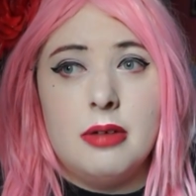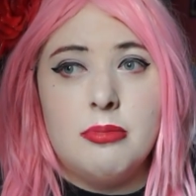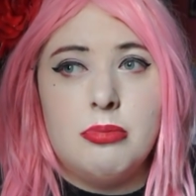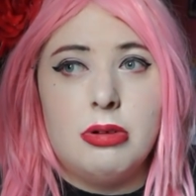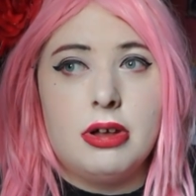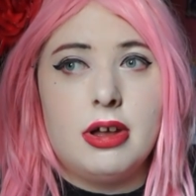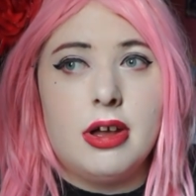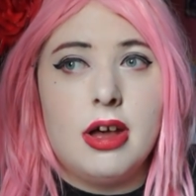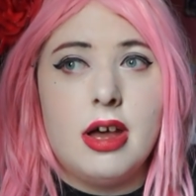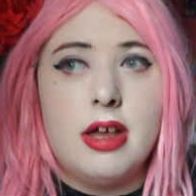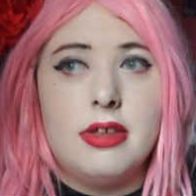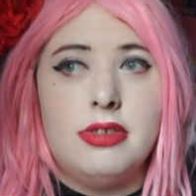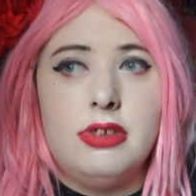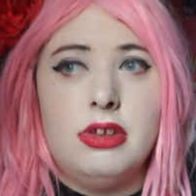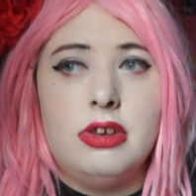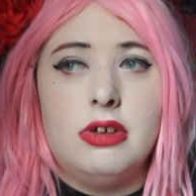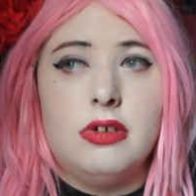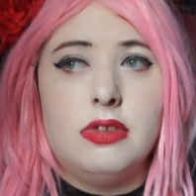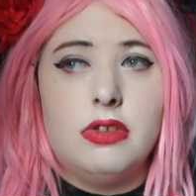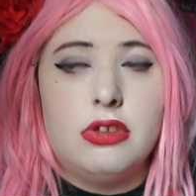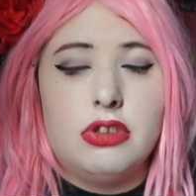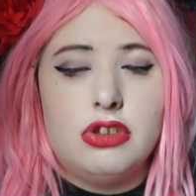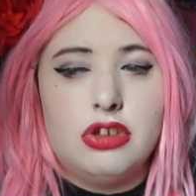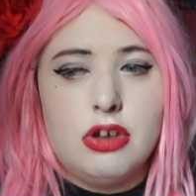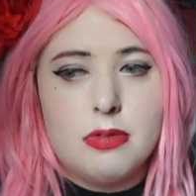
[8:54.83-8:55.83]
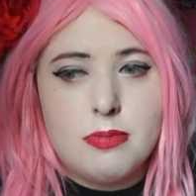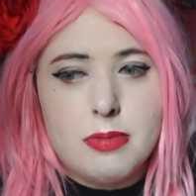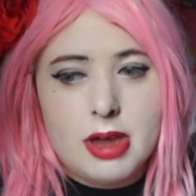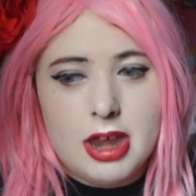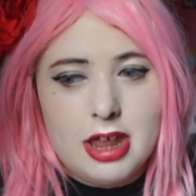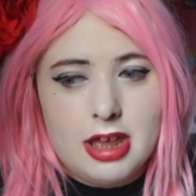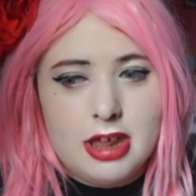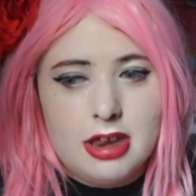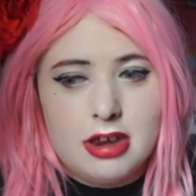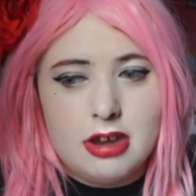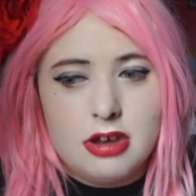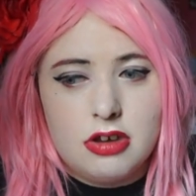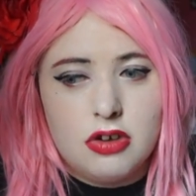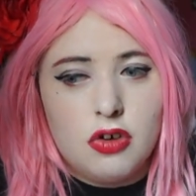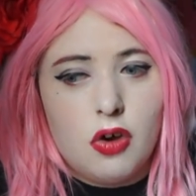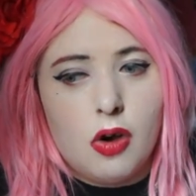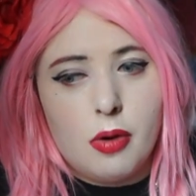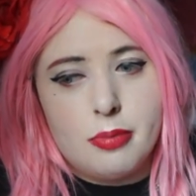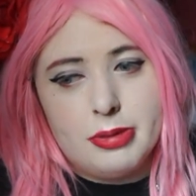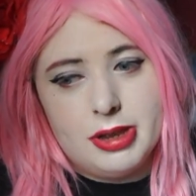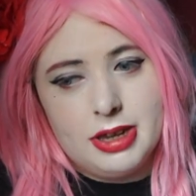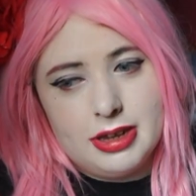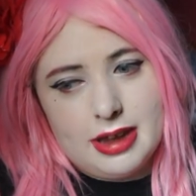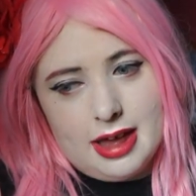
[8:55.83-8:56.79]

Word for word: Because, you know, there's too many normal